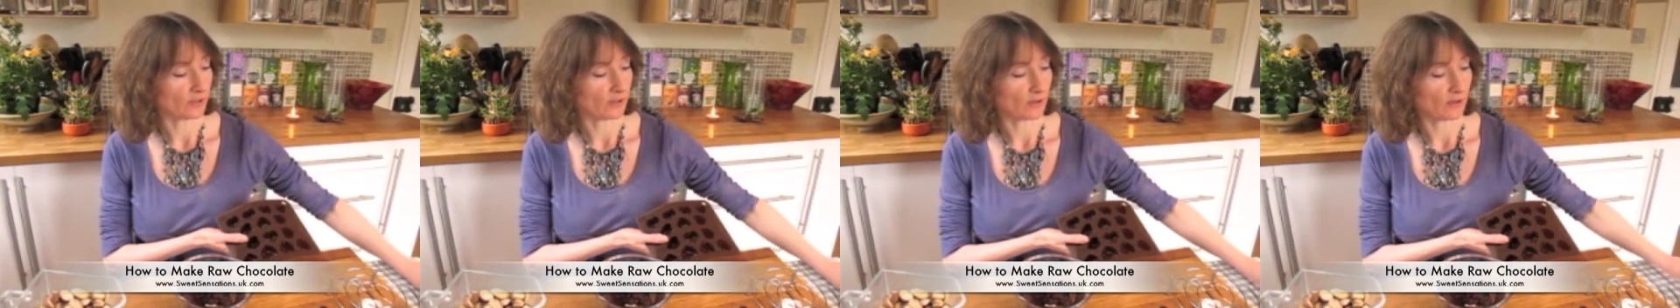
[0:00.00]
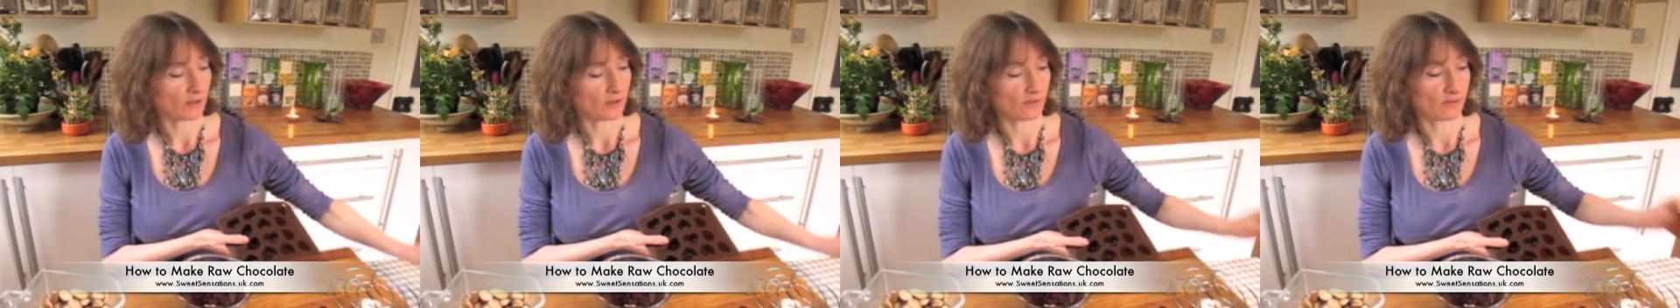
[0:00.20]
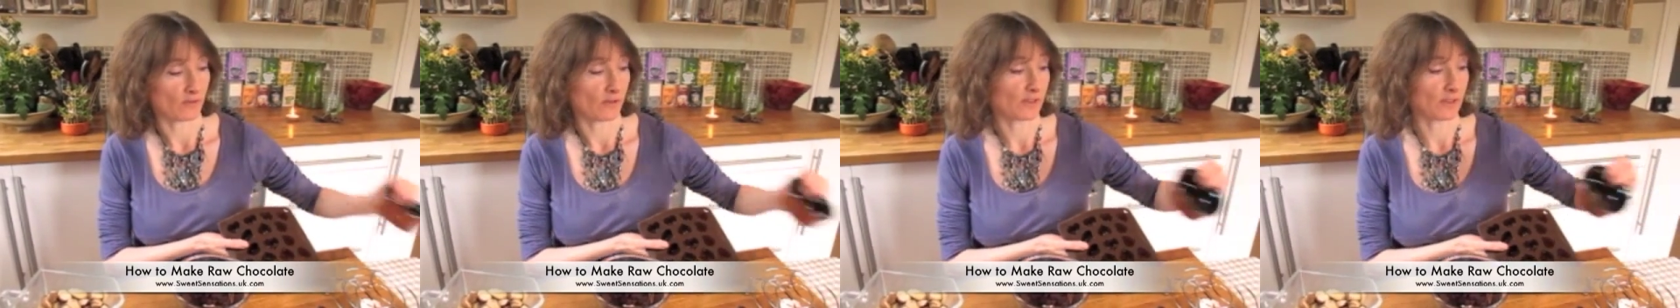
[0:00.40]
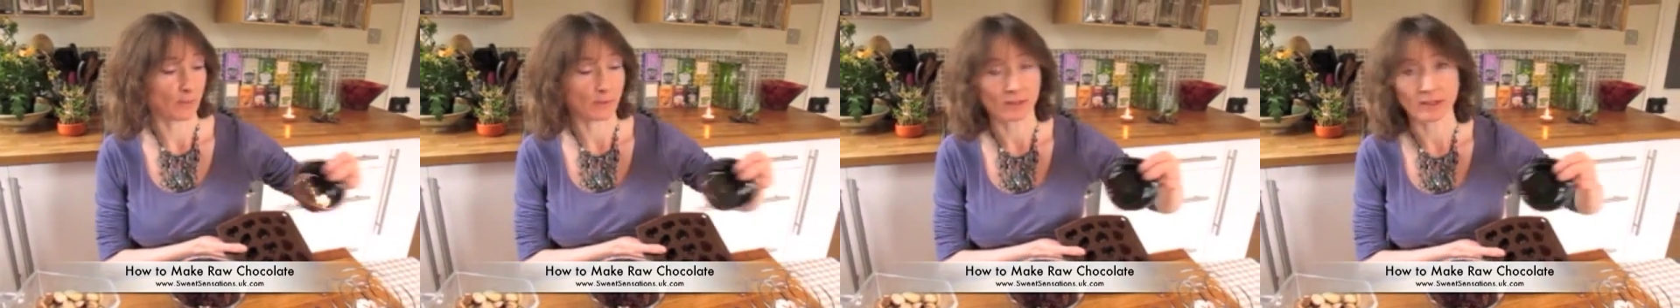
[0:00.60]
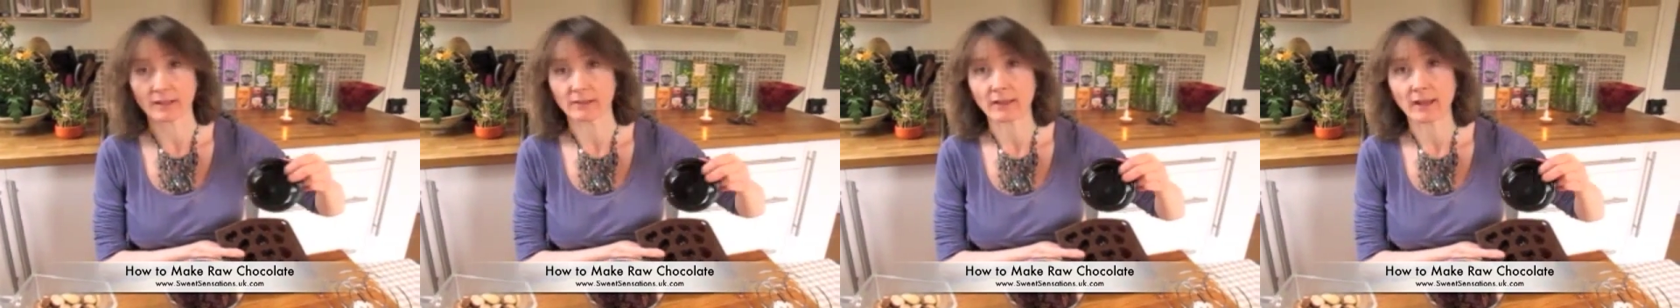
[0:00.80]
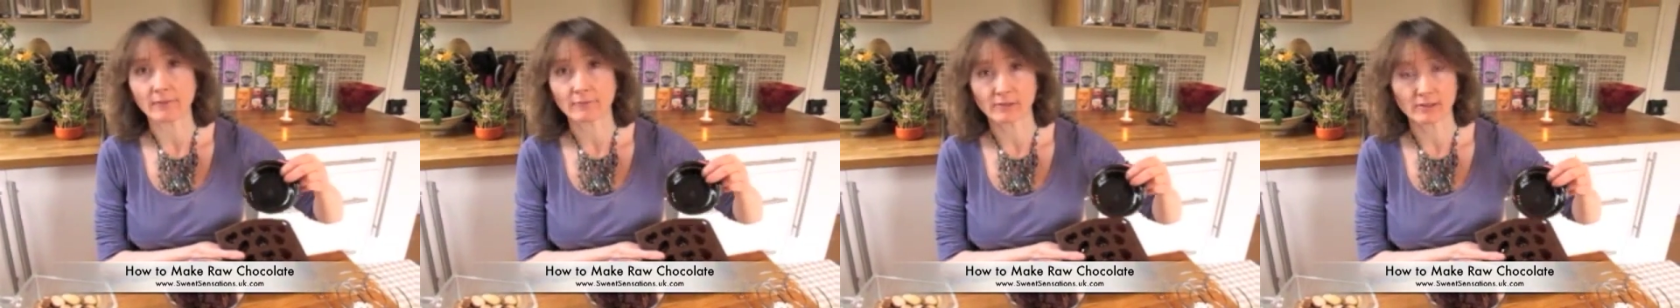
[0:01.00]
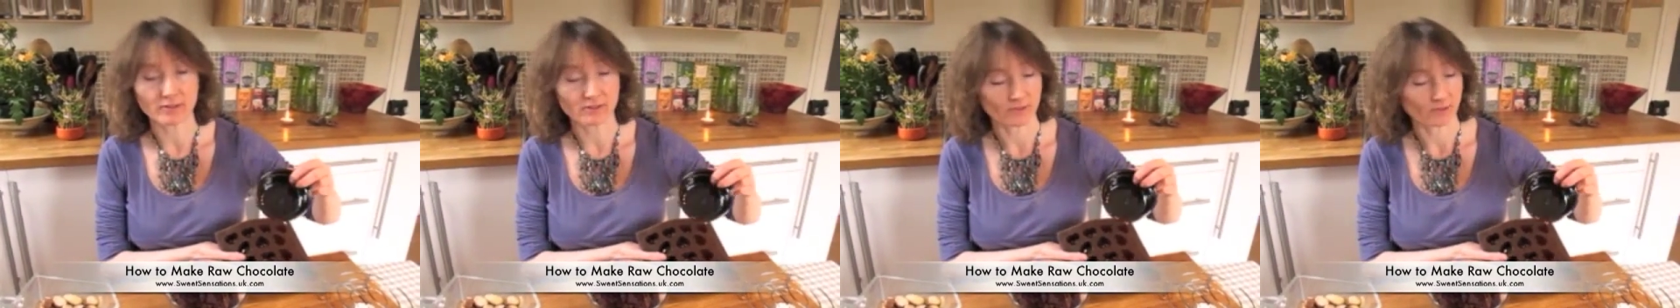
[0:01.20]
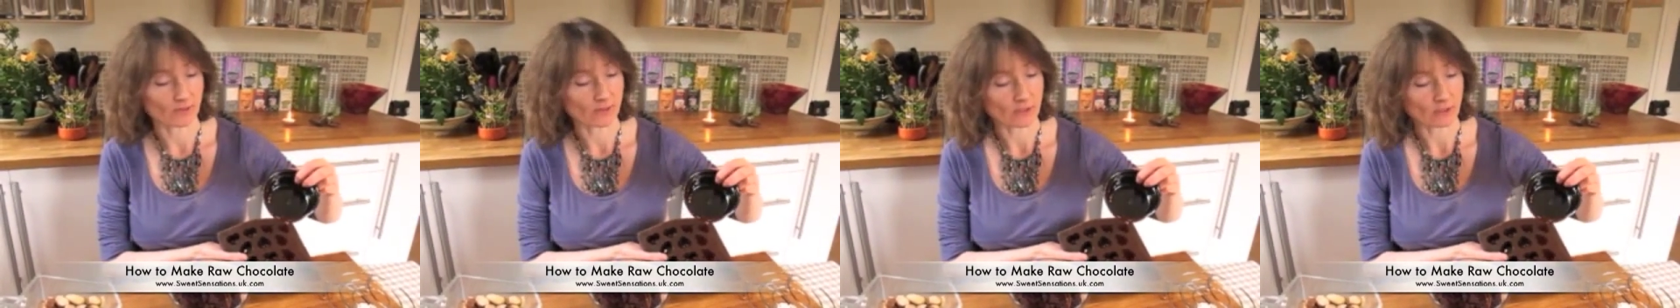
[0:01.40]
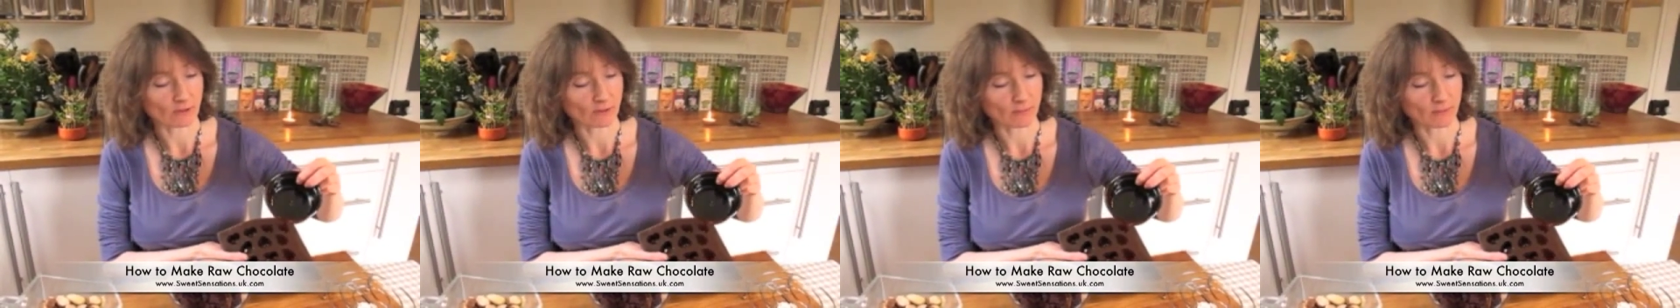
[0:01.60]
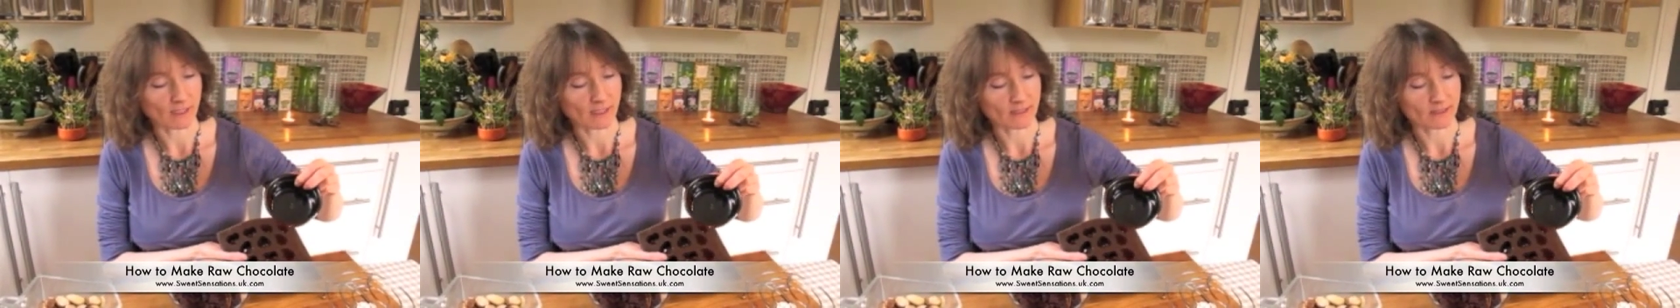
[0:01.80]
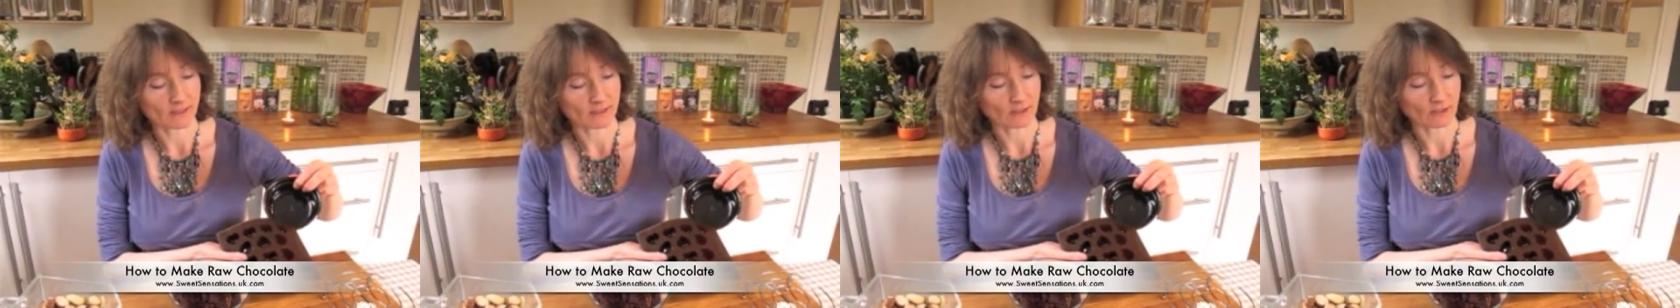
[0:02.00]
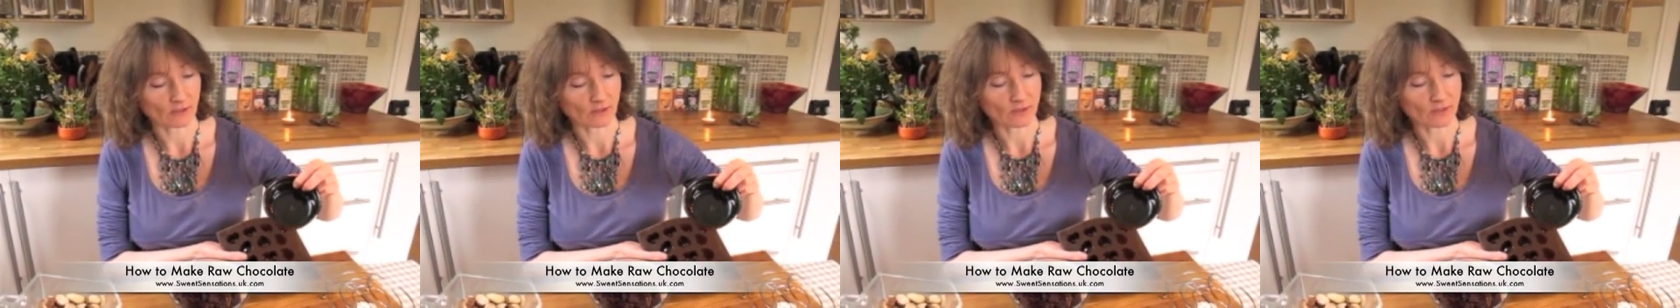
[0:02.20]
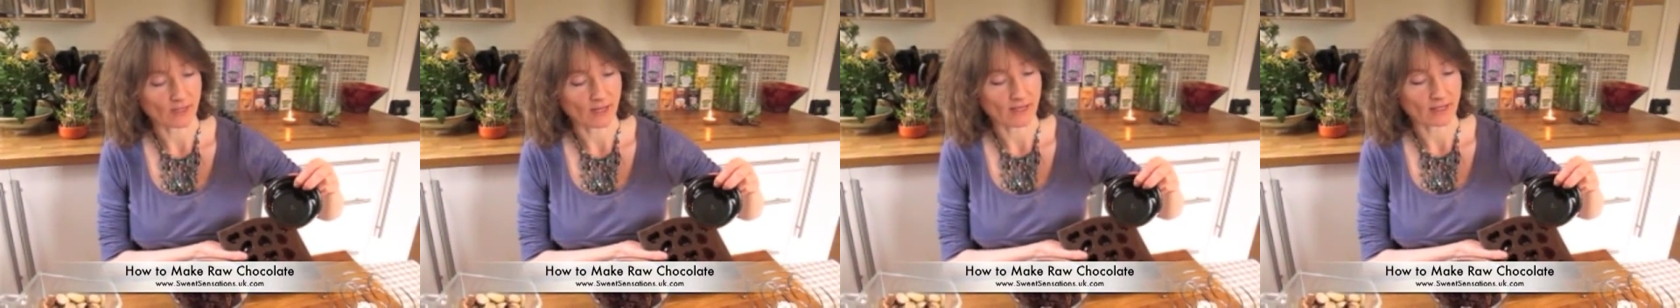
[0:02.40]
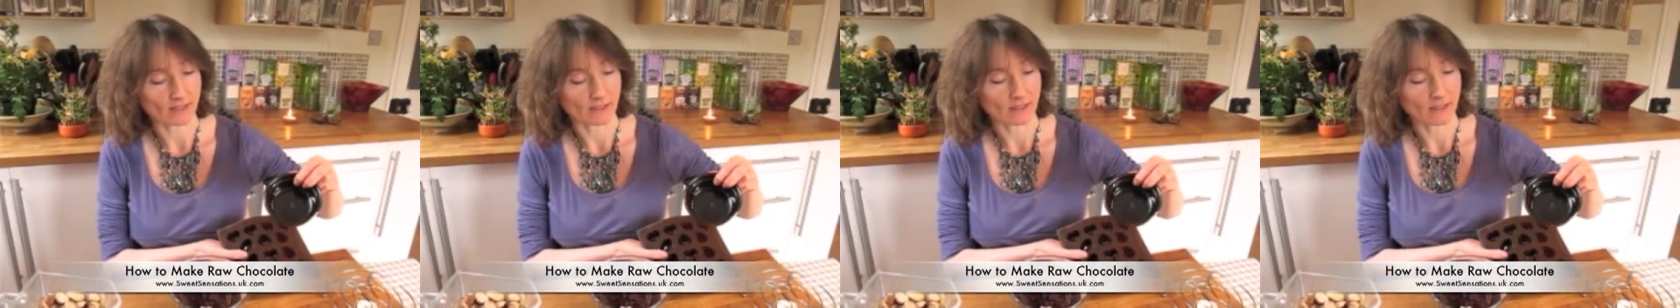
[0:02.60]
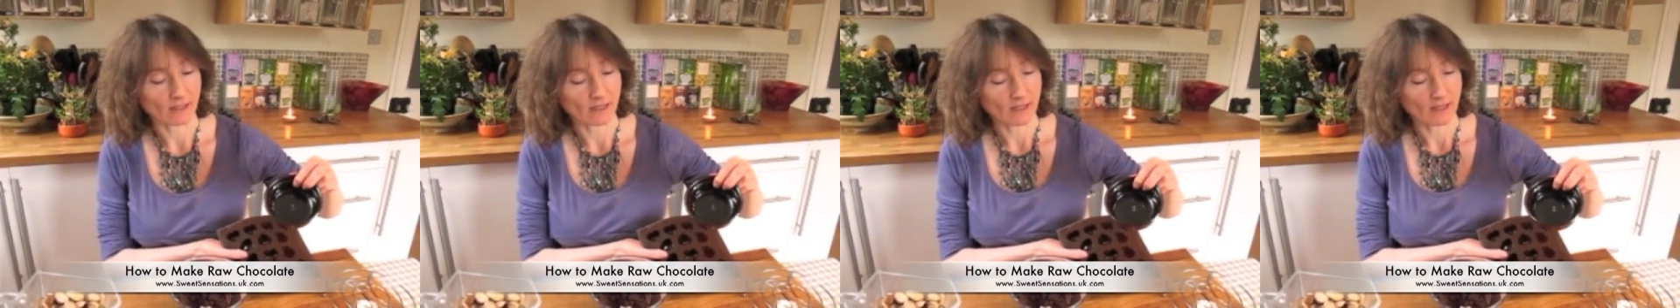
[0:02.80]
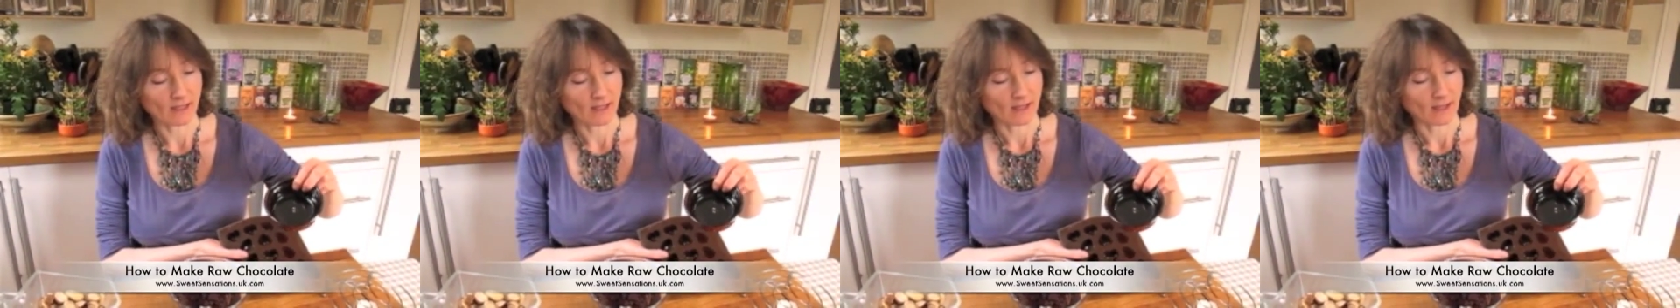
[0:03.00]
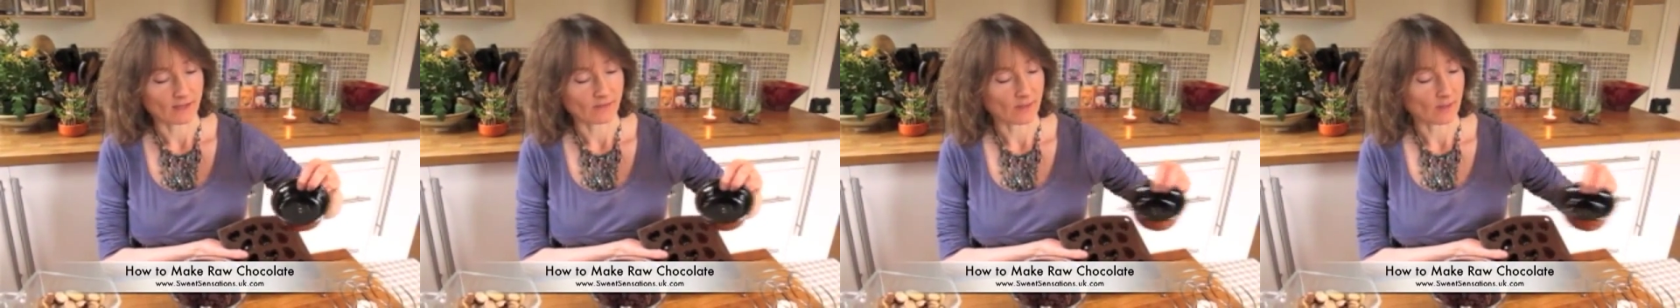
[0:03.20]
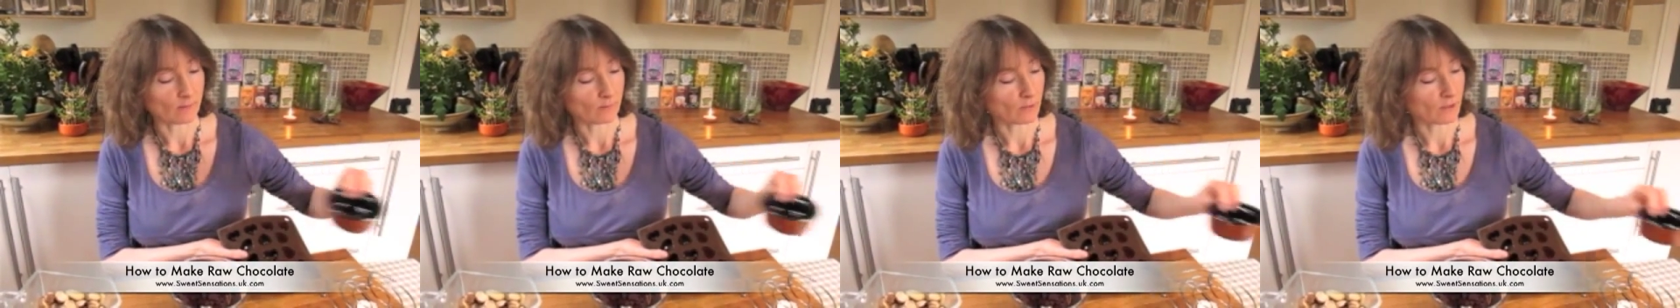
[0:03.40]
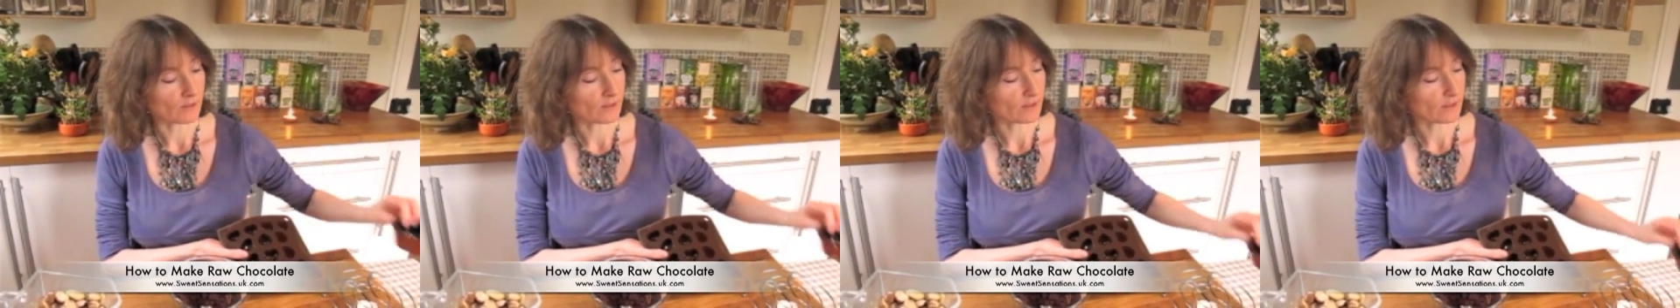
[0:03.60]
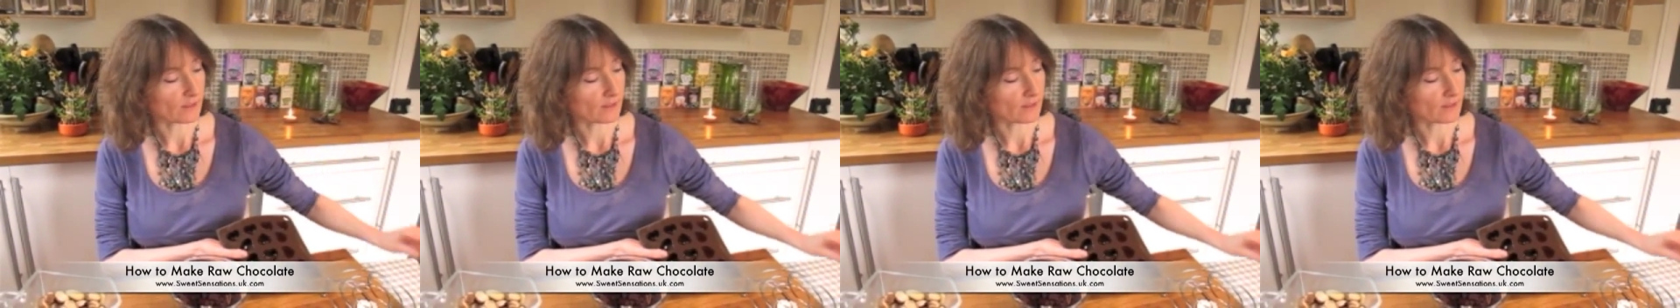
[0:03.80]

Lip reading: You could use something like that, for instance, or a plastic container, and then once